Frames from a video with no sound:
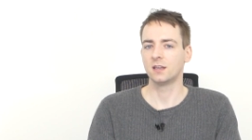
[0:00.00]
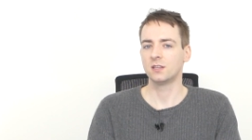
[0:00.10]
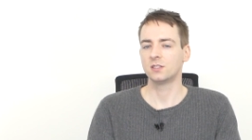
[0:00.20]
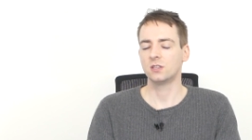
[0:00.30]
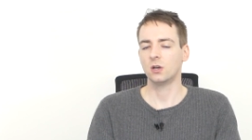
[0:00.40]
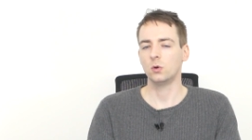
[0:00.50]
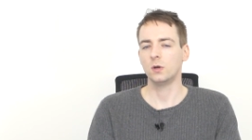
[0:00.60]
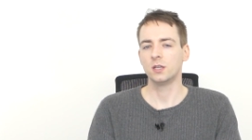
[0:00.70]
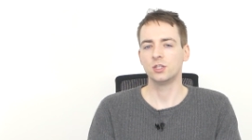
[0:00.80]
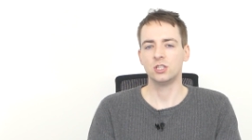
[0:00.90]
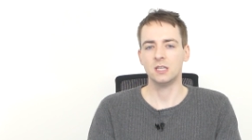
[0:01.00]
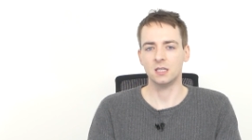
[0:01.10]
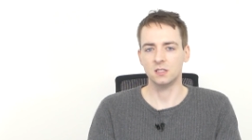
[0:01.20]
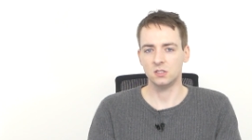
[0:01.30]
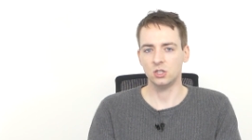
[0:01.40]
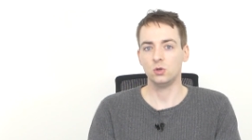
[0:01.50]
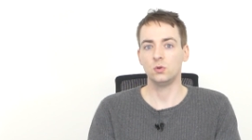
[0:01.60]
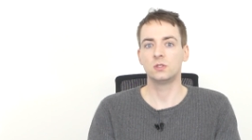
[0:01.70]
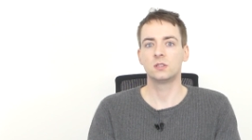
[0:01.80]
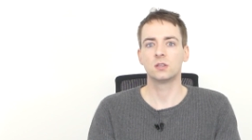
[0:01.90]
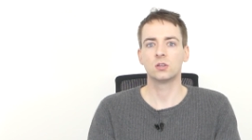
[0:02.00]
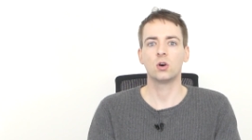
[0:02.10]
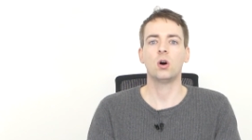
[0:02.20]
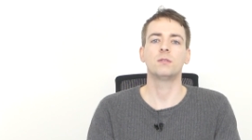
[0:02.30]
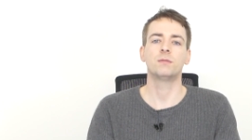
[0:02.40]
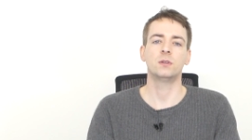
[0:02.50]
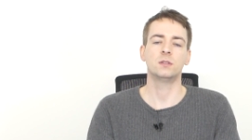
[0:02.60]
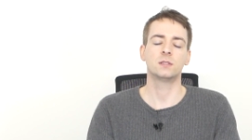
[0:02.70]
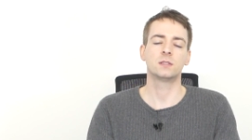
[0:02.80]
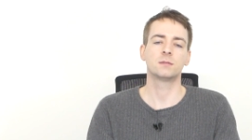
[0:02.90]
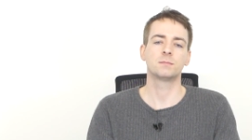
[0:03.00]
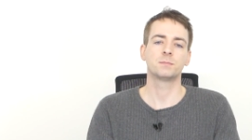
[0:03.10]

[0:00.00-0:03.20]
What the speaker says: So she exudes confidence.